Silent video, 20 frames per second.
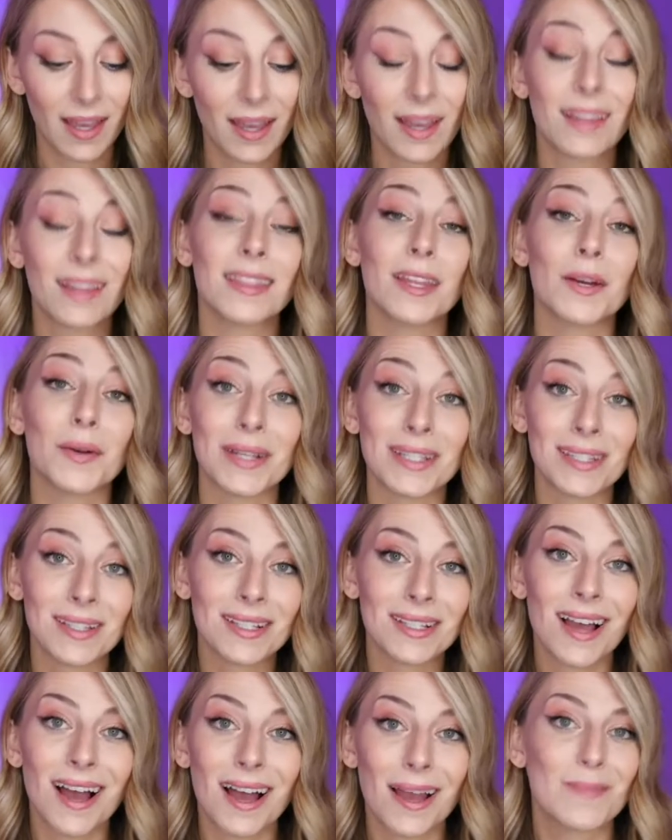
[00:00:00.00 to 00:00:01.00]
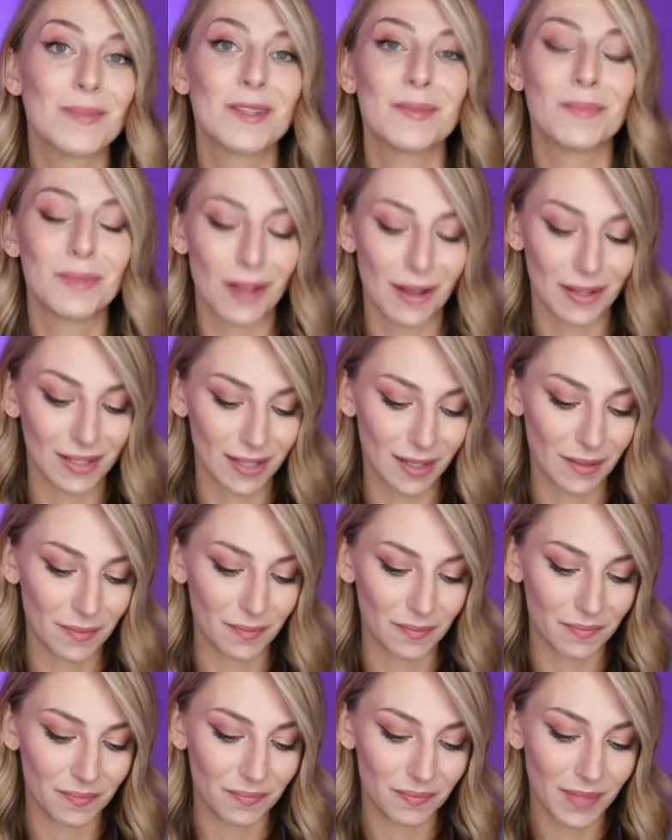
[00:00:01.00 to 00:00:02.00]
There is a time to
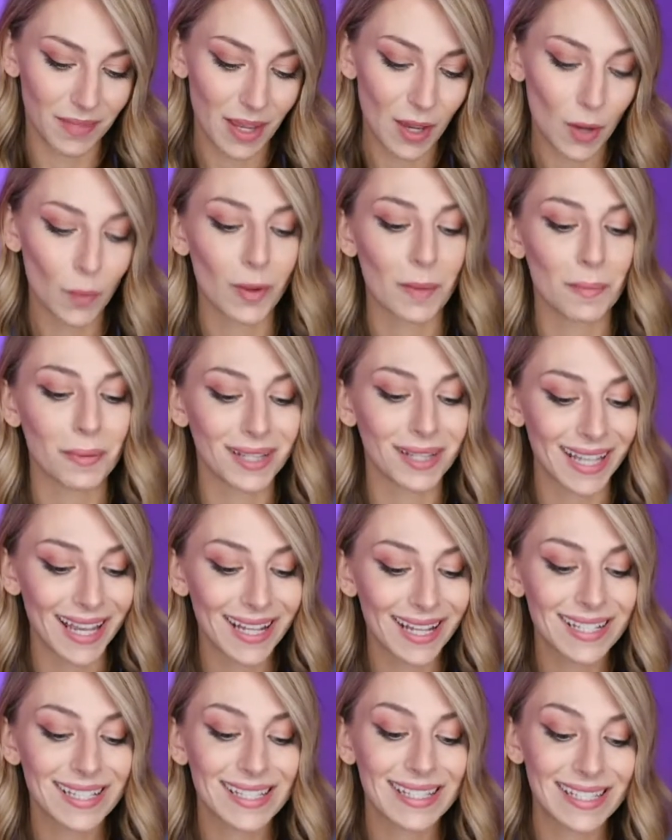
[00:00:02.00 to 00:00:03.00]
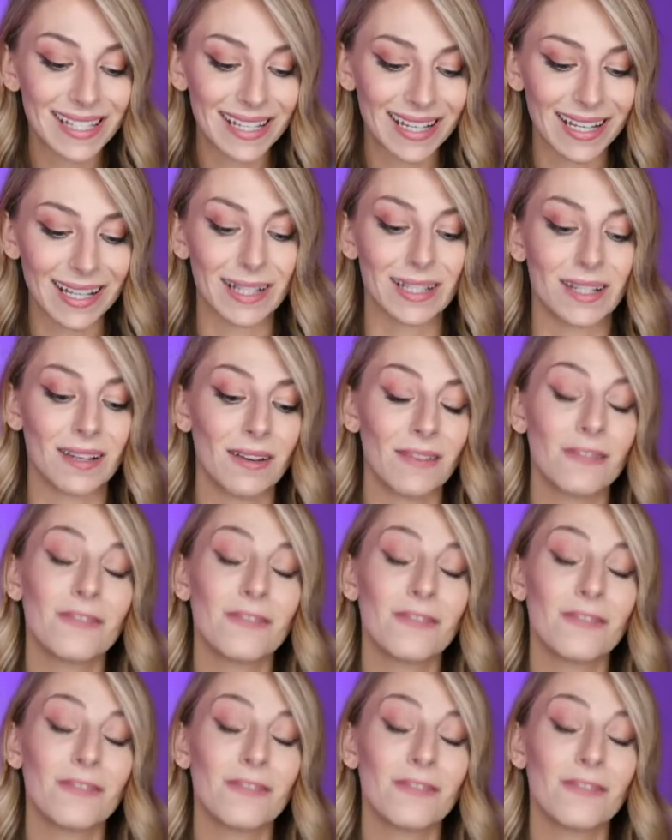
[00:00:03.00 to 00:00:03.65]
blossom. We plant seeds,